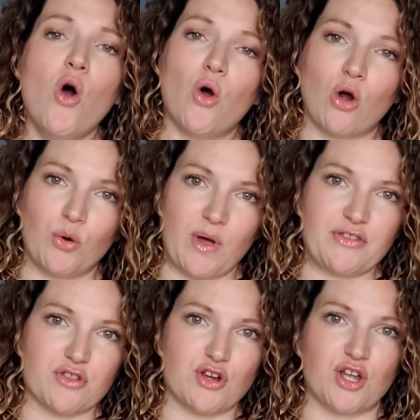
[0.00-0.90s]
or
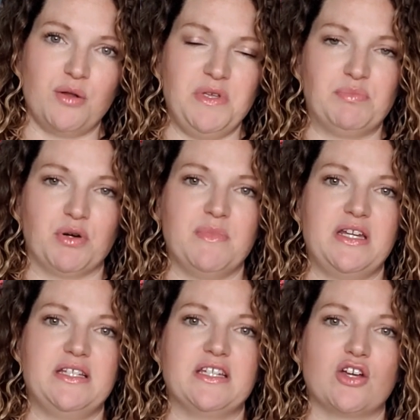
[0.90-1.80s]
whether they're going to be
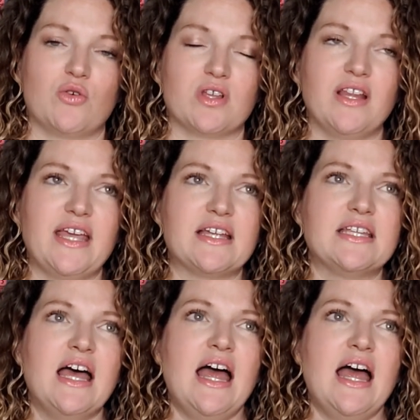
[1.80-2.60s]
permitted to go to land.